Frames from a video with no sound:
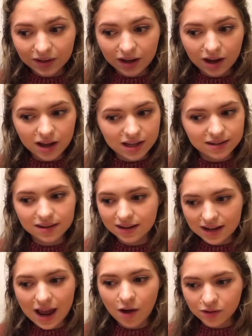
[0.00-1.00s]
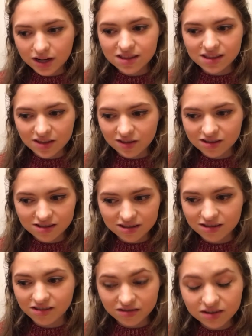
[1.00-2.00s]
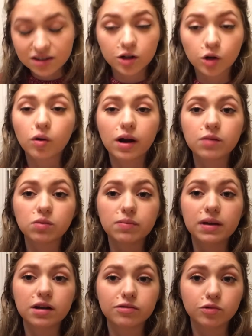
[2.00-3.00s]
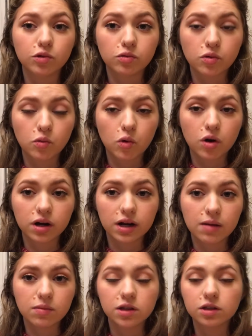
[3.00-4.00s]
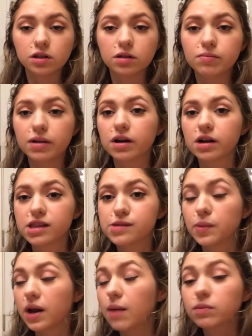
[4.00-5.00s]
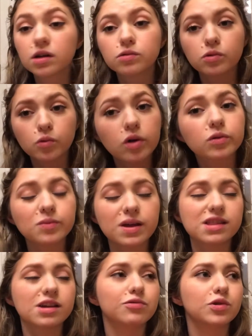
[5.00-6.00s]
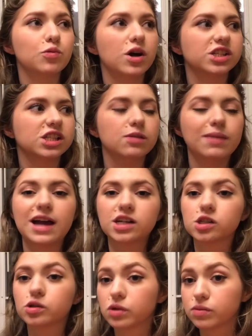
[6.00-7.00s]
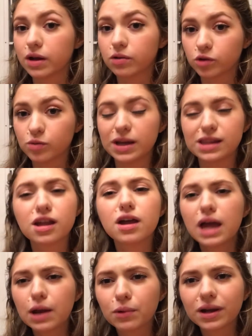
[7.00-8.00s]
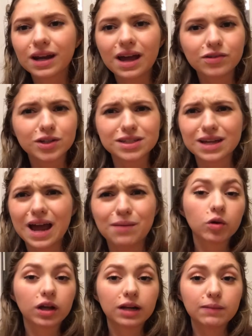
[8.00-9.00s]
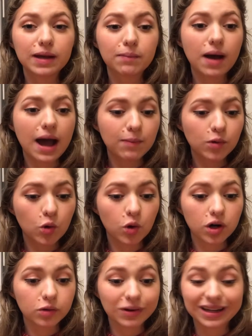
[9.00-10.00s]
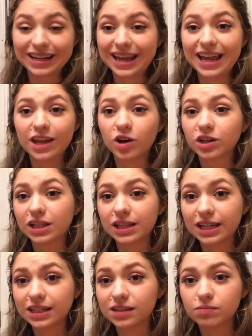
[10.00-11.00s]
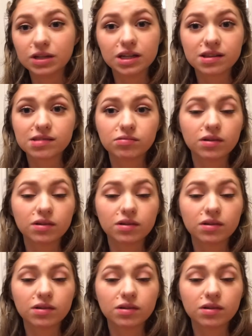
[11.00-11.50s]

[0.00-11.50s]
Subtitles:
And now that I say this, this is an incredibly pitiful reward, and I'm a little embarrassed, but I'm gonna reward myself with watching The Bachelor with my roommates, and we're gonna have a good time. We're gonna make popcorn, we're gonna hate on Clayton because